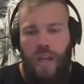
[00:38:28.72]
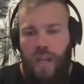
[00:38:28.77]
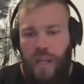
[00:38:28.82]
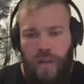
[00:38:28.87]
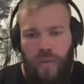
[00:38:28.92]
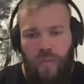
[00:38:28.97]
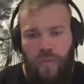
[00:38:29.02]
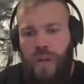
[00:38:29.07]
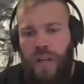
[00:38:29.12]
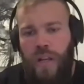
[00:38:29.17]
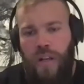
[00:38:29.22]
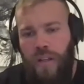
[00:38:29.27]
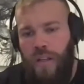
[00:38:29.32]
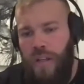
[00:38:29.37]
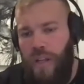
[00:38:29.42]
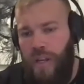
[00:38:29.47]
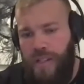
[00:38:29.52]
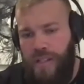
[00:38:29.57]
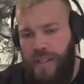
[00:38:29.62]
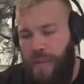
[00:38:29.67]
real
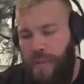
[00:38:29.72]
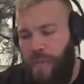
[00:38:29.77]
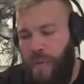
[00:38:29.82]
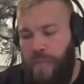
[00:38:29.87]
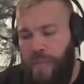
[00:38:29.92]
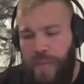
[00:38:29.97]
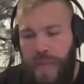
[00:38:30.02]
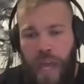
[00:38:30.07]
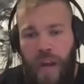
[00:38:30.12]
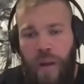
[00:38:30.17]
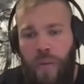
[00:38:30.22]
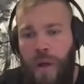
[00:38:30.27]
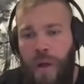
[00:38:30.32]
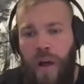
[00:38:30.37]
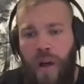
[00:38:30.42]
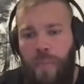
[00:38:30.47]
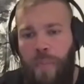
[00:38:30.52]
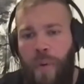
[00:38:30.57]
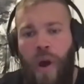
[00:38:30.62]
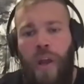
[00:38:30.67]
good example,
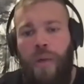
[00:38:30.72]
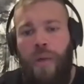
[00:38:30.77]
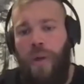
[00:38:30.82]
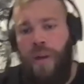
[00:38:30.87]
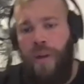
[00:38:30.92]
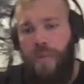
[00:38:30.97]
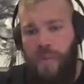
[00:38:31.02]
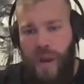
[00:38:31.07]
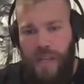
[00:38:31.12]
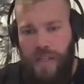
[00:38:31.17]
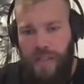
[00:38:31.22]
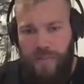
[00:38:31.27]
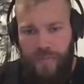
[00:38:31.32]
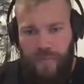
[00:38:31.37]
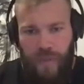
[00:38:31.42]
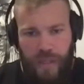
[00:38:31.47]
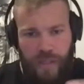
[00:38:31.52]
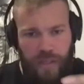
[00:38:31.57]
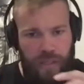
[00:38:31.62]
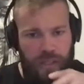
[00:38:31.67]
kettlebell bottom under press.
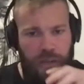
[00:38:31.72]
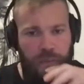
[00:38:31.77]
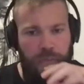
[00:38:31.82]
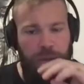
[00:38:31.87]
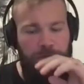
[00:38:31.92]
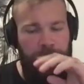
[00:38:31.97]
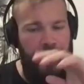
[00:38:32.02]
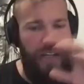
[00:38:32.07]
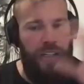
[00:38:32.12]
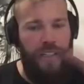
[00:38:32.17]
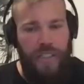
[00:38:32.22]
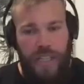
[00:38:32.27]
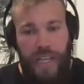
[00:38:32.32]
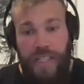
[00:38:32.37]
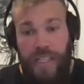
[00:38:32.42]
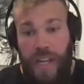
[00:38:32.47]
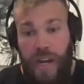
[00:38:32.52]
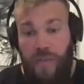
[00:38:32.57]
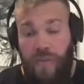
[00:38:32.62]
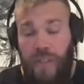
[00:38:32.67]
It's a stability
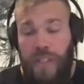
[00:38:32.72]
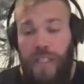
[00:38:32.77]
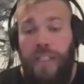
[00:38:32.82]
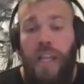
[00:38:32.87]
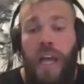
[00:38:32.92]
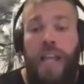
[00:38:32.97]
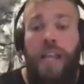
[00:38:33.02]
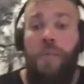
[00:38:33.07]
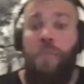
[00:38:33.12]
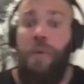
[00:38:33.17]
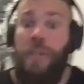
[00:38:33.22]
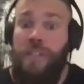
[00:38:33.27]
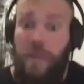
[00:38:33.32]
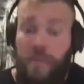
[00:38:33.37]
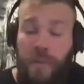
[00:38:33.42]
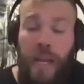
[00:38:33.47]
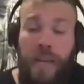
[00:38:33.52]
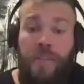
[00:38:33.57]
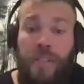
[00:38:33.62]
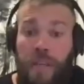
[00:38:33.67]
exercise that I really like, but
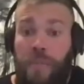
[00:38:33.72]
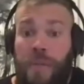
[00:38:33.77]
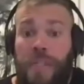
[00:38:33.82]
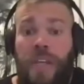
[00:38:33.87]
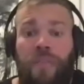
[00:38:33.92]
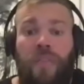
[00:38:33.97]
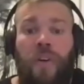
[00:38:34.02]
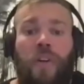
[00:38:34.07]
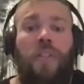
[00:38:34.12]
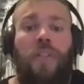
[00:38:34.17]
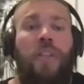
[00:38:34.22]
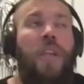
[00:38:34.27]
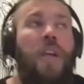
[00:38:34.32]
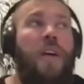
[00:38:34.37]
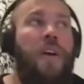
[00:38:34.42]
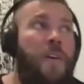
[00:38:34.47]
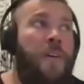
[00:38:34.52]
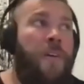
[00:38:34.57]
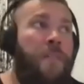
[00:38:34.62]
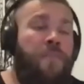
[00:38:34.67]
sometimes it can be difficult.
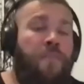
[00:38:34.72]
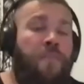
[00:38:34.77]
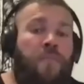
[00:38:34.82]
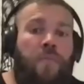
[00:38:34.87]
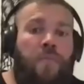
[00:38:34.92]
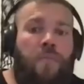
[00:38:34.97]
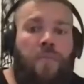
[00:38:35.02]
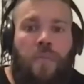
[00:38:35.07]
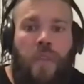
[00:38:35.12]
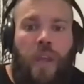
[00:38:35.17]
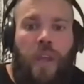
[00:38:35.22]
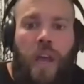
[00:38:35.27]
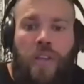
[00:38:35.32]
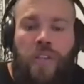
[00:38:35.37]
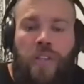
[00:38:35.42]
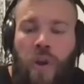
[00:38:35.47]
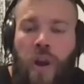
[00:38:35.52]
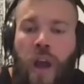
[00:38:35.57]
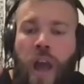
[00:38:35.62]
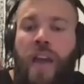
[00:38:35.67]

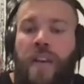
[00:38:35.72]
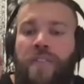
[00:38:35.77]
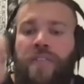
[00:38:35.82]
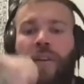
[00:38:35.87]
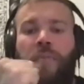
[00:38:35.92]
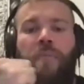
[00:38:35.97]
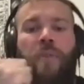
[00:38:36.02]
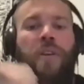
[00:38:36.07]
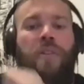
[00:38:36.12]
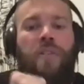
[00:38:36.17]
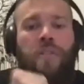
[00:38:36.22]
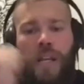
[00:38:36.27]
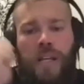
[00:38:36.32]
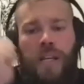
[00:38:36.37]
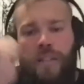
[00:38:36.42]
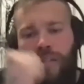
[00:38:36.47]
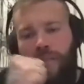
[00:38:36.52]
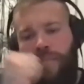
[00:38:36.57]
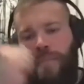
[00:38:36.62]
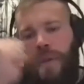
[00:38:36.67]
So I have someone who, like,
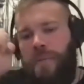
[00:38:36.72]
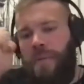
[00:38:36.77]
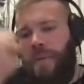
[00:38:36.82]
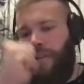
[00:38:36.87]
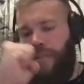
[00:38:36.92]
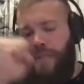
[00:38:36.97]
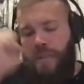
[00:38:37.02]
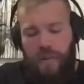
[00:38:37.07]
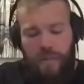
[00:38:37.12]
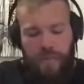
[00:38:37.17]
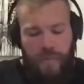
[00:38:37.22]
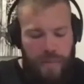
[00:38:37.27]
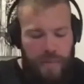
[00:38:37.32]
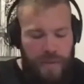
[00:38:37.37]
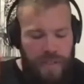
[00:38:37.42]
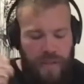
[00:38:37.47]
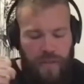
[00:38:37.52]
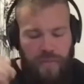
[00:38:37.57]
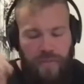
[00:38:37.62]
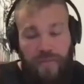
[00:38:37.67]
maybe
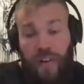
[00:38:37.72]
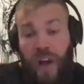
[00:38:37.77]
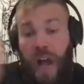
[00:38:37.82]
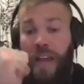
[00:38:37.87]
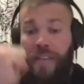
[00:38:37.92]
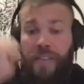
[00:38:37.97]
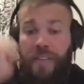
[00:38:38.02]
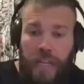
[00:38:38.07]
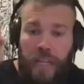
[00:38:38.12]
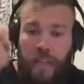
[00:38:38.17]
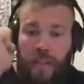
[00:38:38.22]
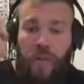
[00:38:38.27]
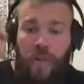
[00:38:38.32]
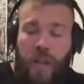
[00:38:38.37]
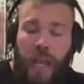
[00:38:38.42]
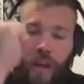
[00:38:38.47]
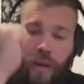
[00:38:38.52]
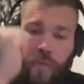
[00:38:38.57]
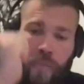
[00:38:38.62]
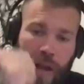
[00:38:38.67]
it's a 5 kilo
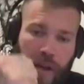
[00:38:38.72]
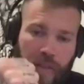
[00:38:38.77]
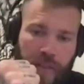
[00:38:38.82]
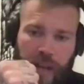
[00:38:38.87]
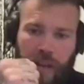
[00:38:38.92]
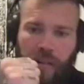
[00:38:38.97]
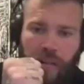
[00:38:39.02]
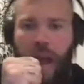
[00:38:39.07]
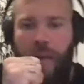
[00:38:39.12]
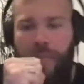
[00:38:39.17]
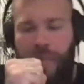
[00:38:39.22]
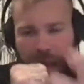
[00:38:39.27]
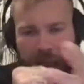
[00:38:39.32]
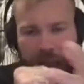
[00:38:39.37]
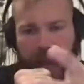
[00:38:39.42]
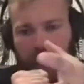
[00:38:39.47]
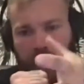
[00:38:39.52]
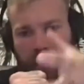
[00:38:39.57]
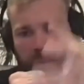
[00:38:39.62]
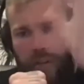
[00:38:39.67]
kettlebell. They grab the
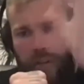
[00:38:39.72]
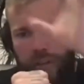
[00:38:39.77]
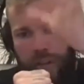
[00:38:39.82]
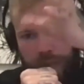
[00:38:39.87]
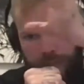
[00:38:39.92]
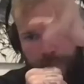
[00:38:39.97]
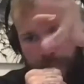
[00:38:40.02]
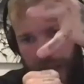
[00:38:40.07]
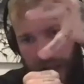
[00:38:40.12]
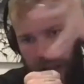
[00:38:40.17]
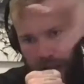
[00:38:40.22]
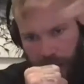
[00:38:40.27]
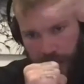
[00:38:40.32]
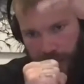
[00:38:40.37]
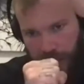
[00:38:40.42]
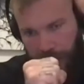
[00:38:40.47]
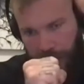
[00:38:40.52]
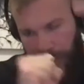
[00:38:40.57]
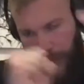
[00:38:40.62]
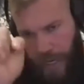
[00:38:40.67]
handle and the bell
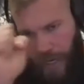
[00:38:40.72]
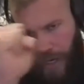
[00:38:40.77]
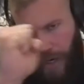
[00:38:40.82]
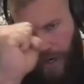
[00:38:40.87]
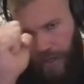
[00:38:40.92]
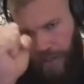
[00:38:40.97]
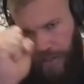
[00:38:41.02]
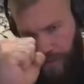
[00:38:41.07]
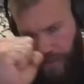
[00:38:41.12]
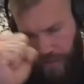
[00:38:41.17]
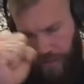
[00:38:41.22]
is up here, and it's